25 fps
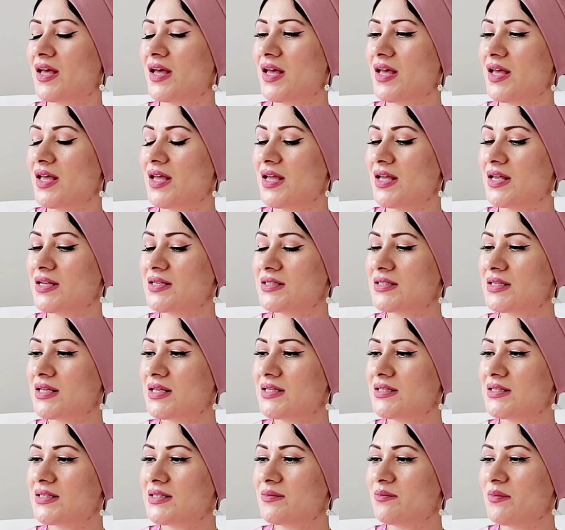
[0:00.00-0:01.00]
and
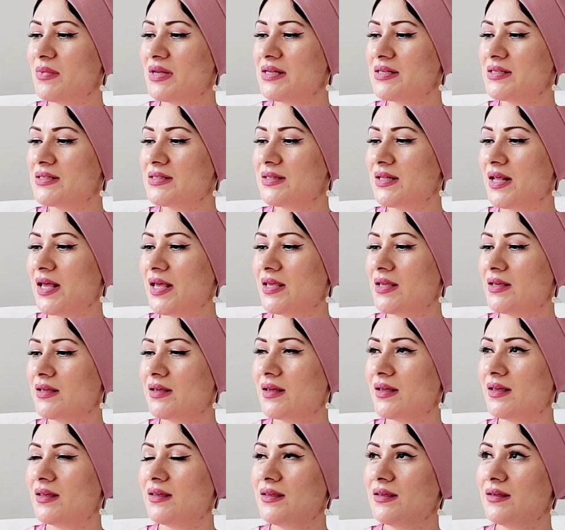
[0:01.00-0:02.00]
it smells
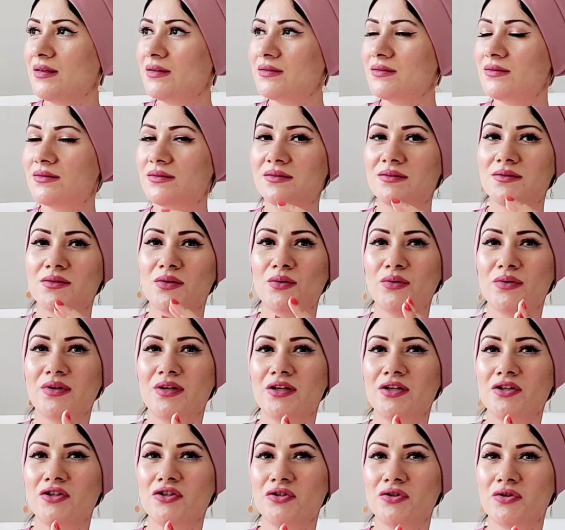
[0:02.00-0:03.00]
like a
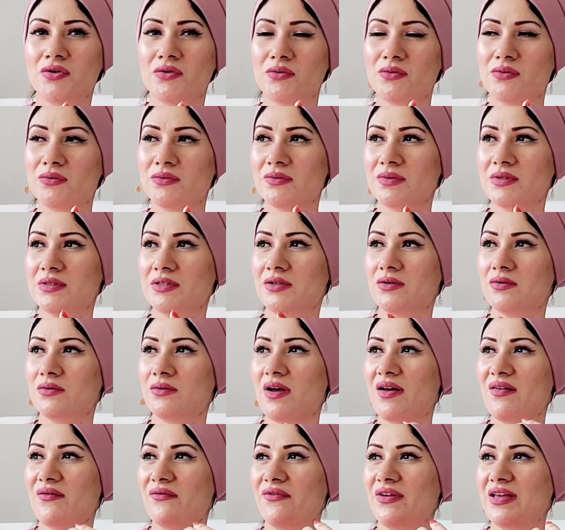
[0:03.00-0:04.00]
Turkish rose, you
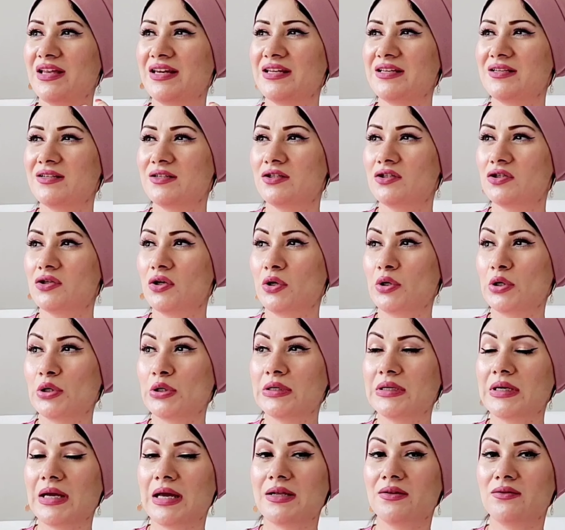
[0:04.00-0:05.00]
know, a very
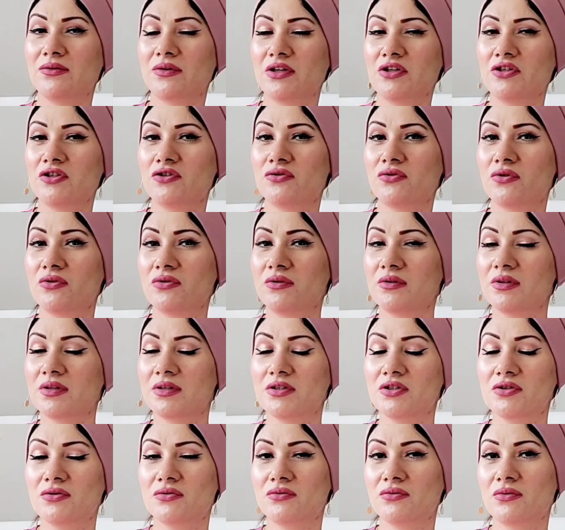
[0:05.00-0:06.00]
dark and rich
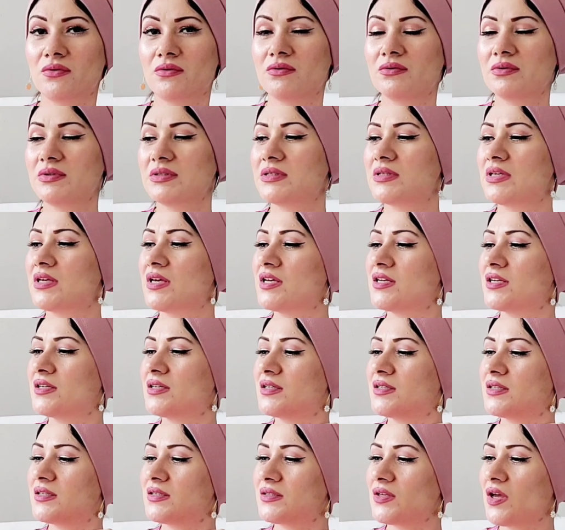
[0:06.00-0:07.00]
Turkish rose
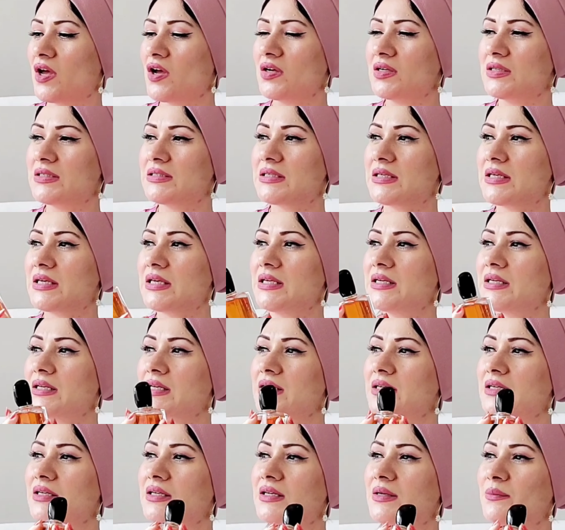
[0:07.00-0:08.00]
soaked in
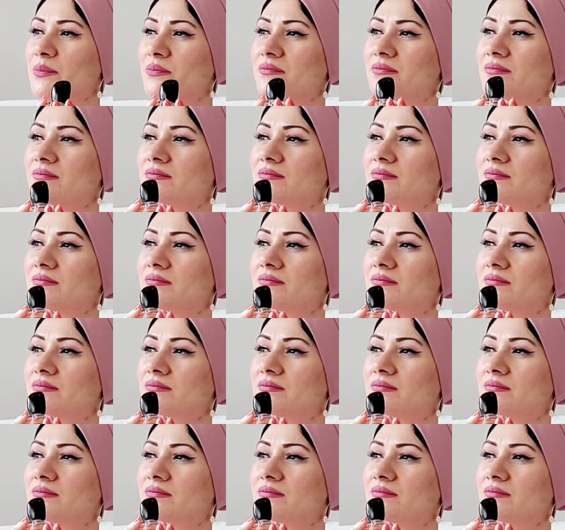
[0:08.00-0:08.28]
a